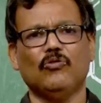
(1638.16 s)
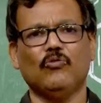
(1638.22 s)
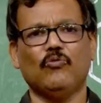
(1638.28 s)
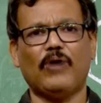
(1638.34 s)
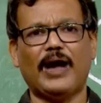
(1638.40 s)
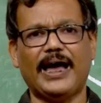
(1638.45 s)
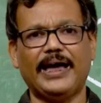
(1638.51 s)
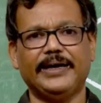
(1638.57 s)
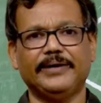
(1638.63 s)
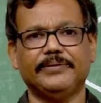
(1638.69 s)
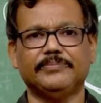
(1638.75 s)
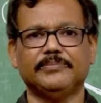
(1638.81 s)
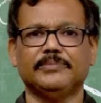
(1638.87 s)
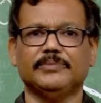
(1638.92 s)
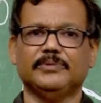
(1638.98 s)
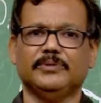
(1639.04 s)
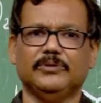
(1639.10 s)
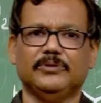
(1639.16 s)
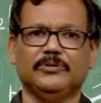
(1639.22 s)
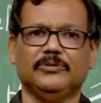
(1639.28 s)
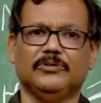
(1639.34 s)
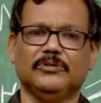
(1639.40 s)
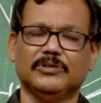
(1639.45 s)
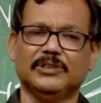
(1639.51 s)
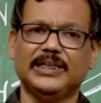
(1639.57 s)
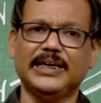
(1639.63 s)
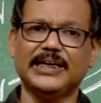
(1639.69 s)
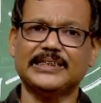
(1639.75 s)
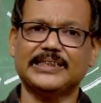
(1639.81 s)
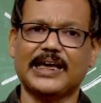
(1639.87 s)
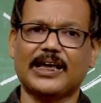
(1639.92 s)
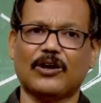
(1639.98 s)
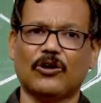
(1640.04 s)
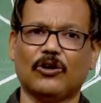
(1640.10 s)
Why things
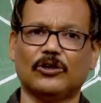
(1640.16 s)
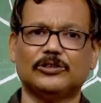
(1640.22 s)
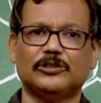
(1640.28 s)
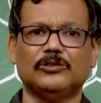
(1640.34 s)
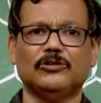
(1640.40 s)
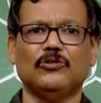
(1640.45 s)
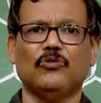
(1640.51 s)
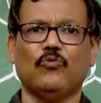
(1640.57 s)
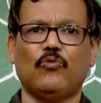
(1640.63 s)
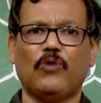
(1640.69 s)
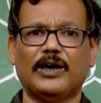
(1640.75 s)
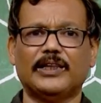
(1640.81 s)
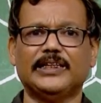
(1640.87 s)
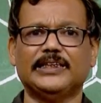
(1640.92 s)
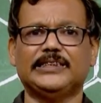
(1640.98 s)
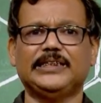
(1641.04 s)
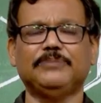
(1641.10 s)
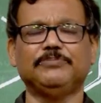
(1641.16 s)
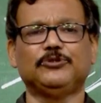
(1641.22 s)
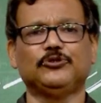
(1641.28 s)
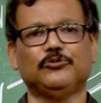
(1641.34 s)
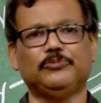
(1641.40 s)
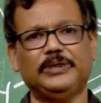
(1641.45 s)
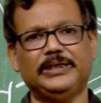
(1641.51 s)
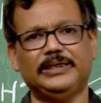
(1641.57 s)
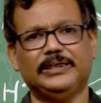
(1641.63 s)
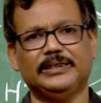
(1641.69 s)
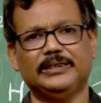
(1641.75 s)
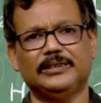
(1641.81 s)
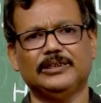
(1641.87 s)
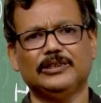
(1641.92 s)
are not what they seem to be?